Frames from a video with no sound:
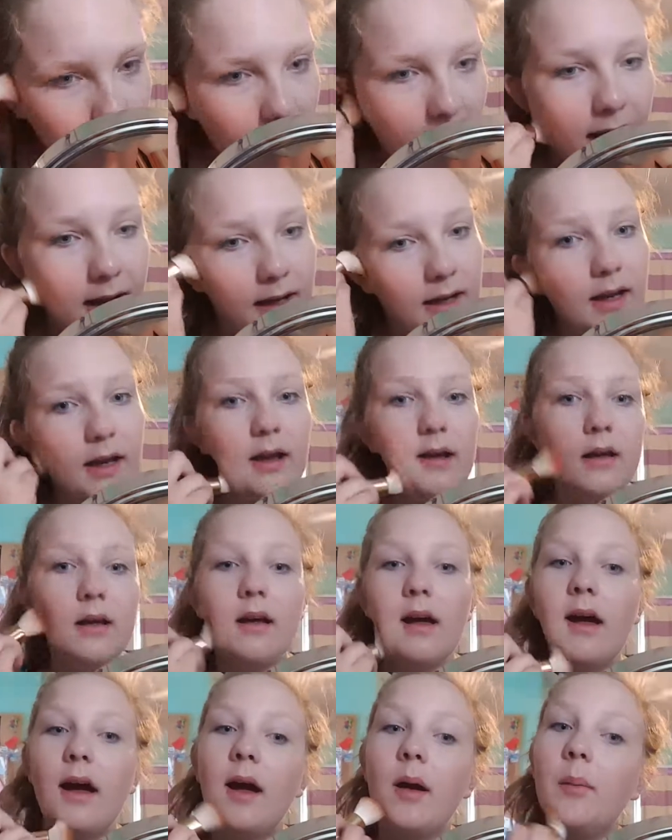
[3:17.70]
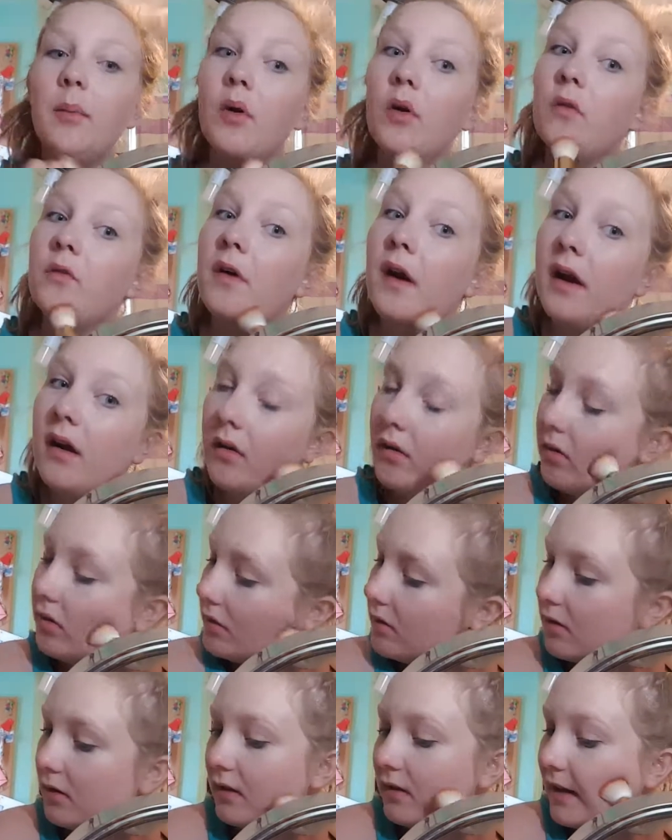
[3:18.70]
like high profile
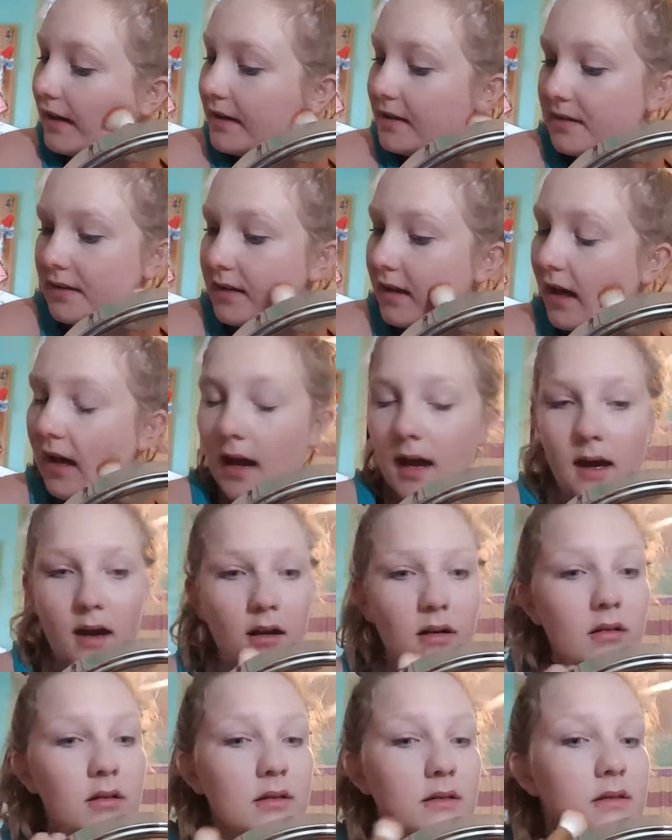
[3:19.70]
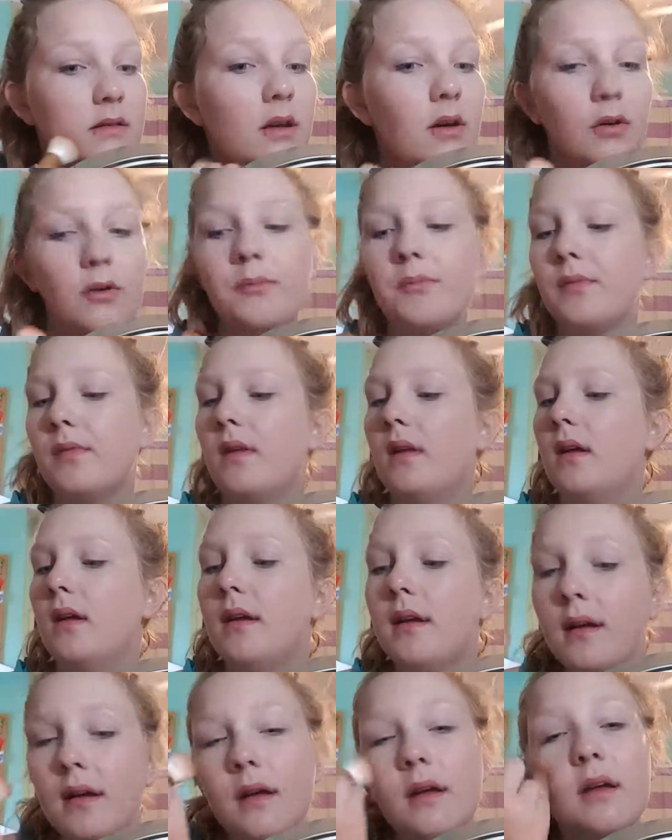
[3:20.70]
classy gal, so
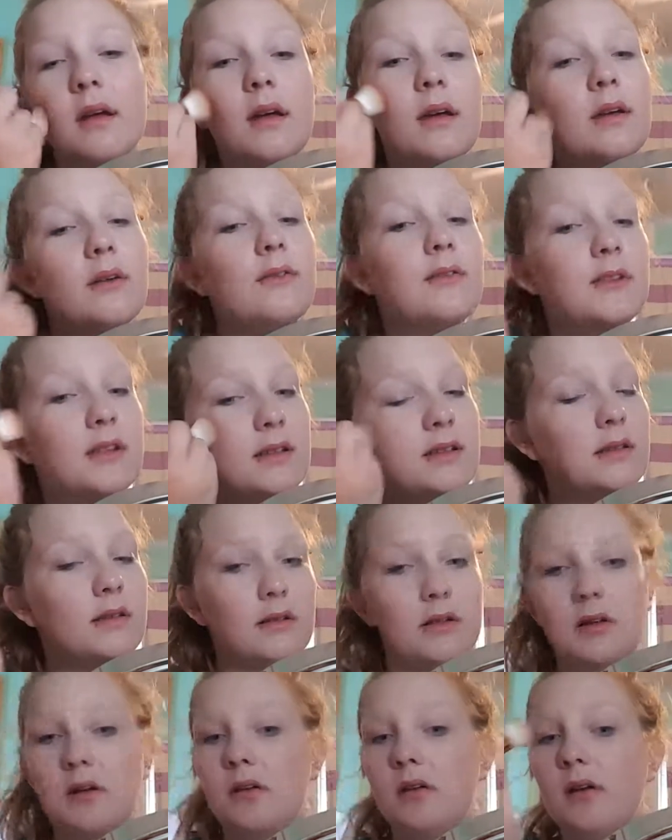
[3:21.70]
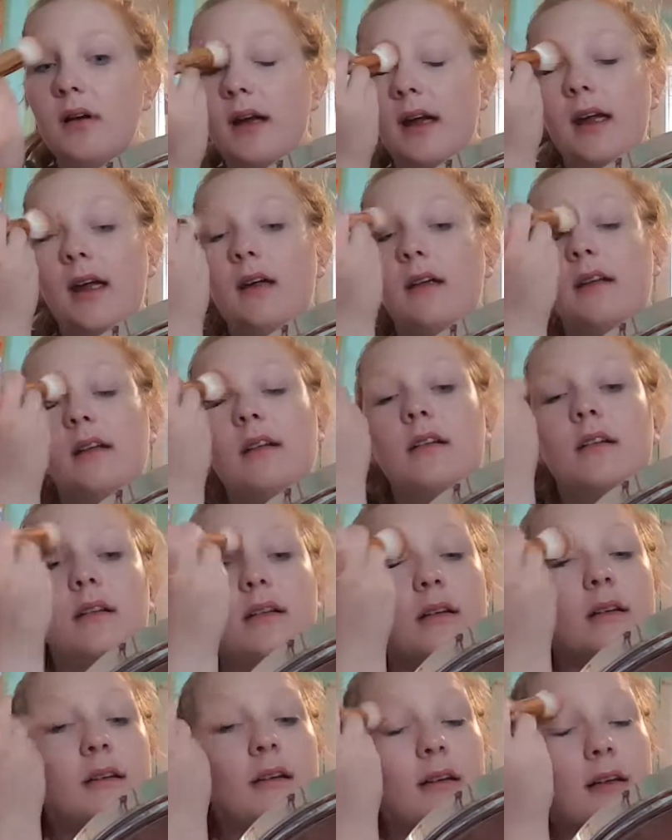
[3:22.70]
it doesn't look great,
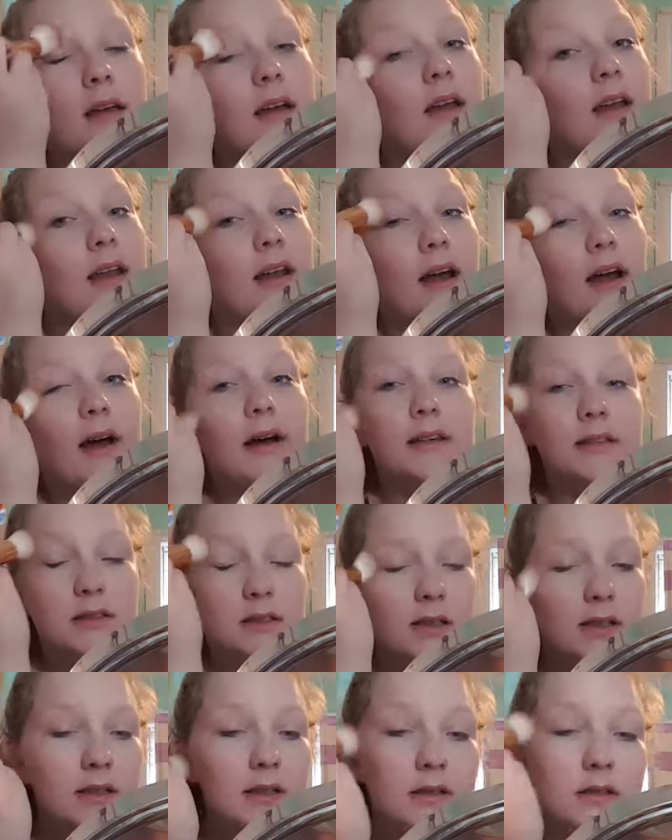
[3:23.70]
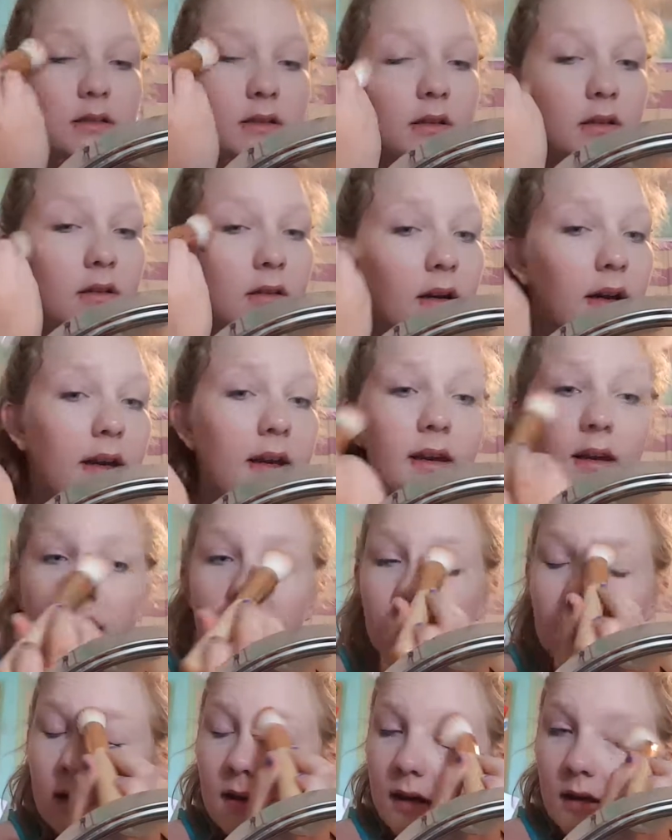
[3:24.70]
and I say it doesn't look great,
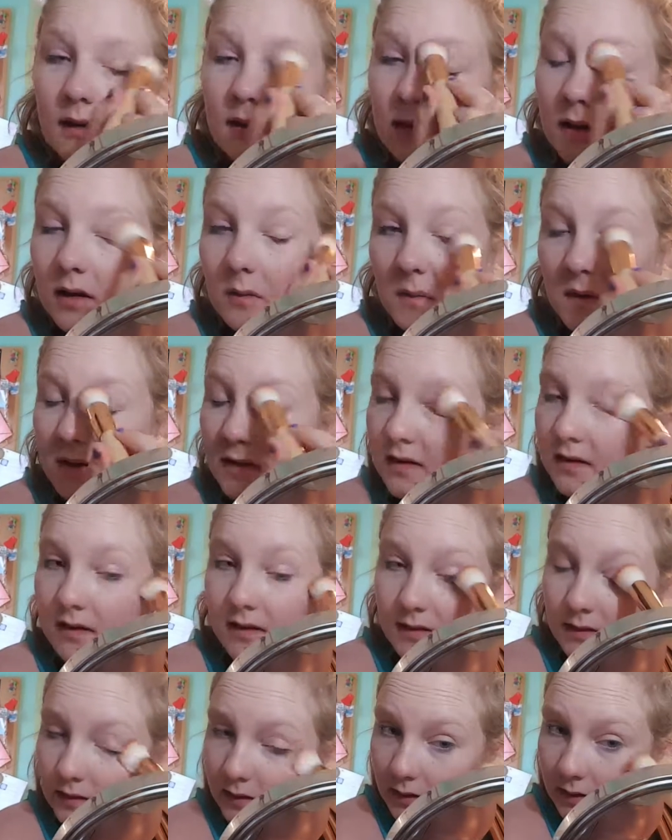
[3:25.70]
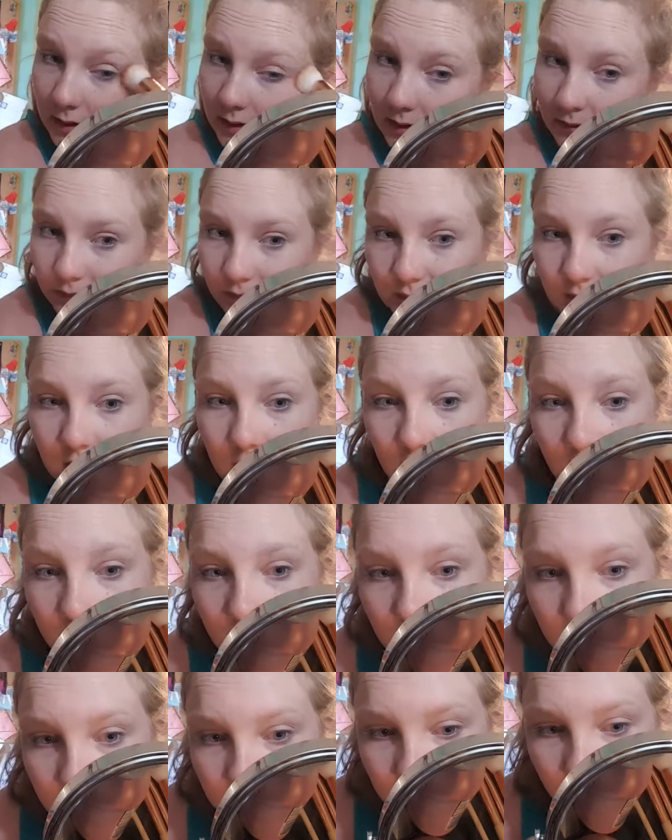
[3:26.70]
then it means it doesn't look good.
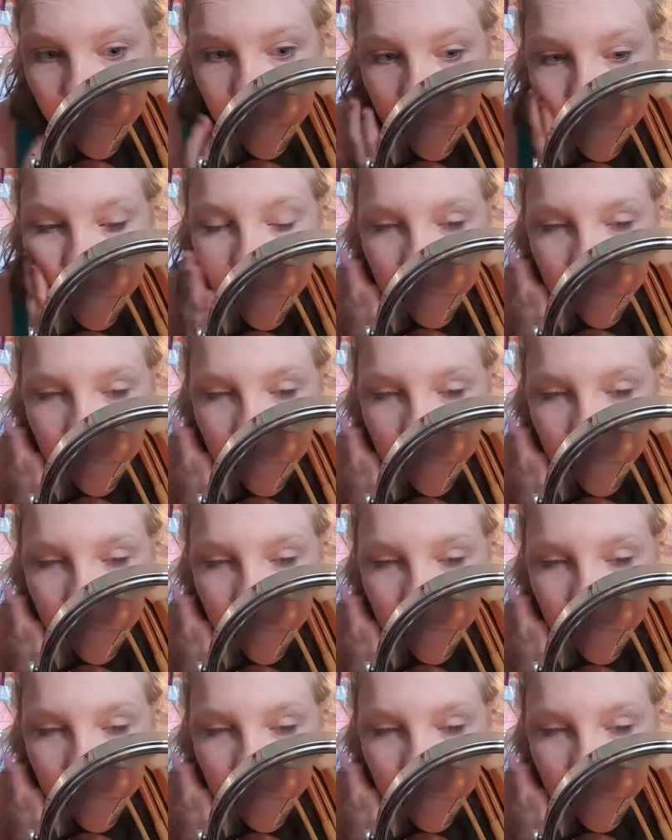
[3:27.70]
So this